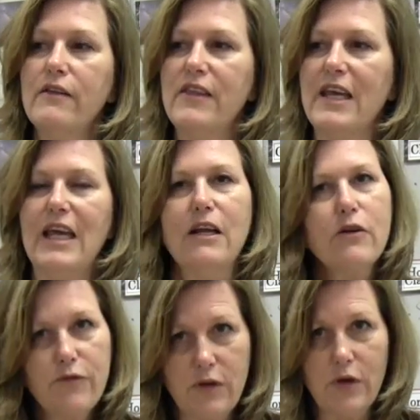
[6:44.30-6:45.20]
The
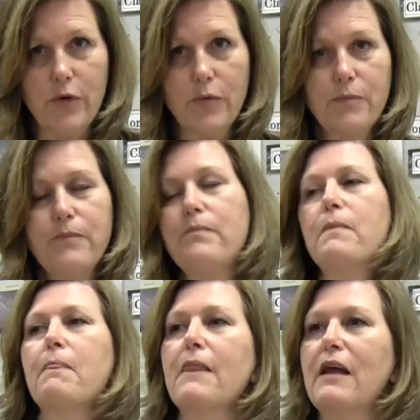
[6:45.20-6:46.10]
interview,
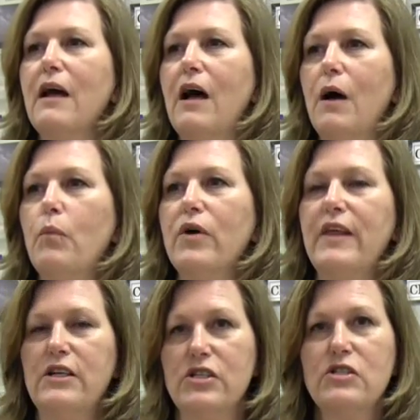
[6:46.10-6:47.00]
where
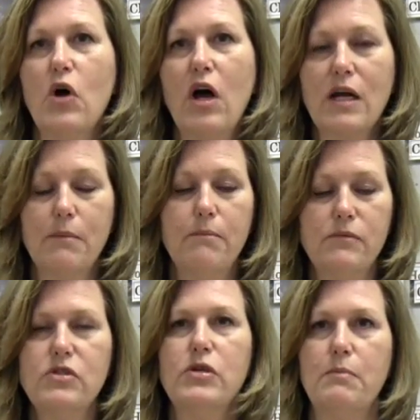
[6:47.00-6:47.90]
they just talk up
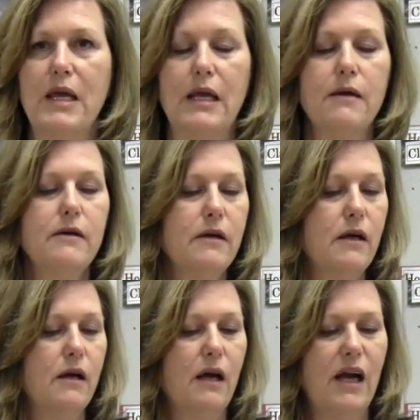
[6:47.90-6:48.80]
to me,
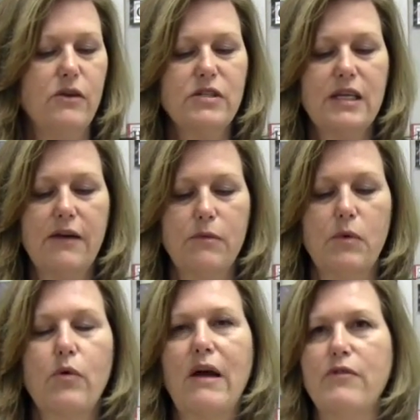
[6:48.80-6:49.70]
I usually give them
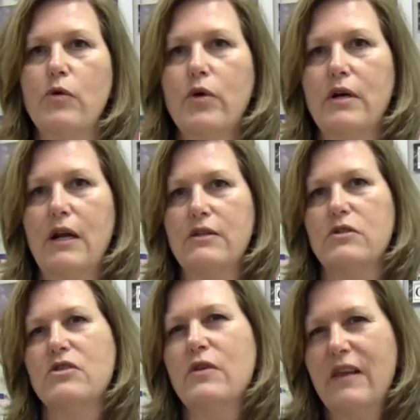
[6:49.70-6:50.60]
a graphic
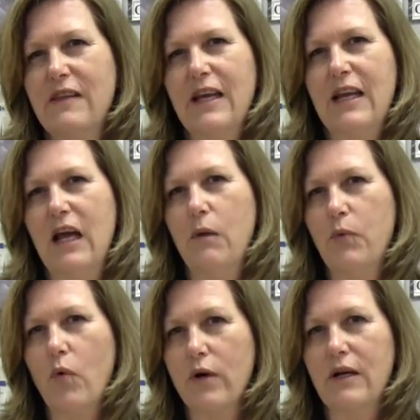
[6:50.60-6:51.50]
organizer so that they can
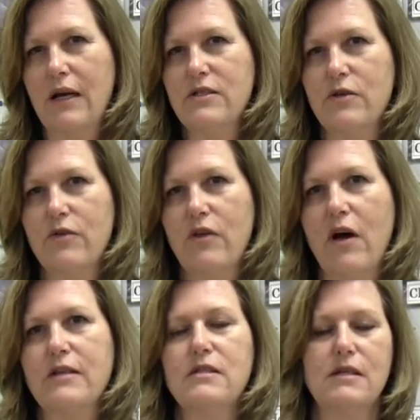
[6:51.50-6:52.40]
help organize their
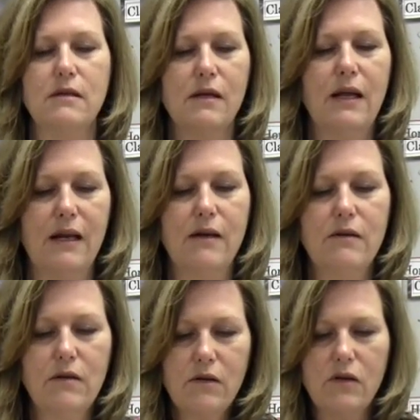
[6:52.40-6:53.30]
thoughts, and
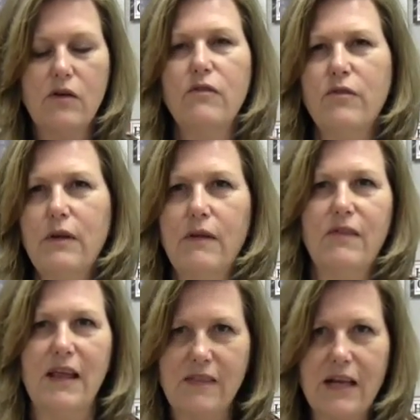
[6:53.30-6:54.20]

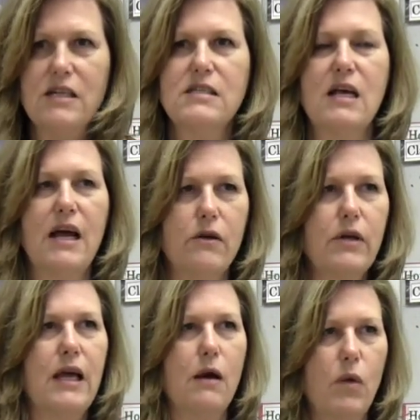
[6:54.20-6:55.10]
then they decide,
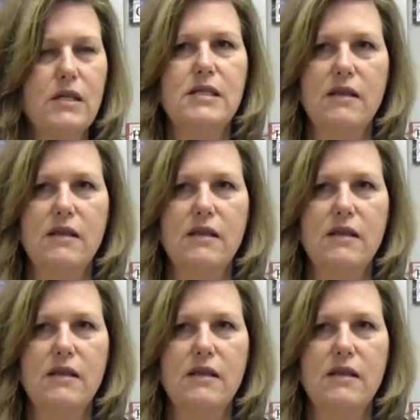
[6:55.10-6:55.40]
okay, I want to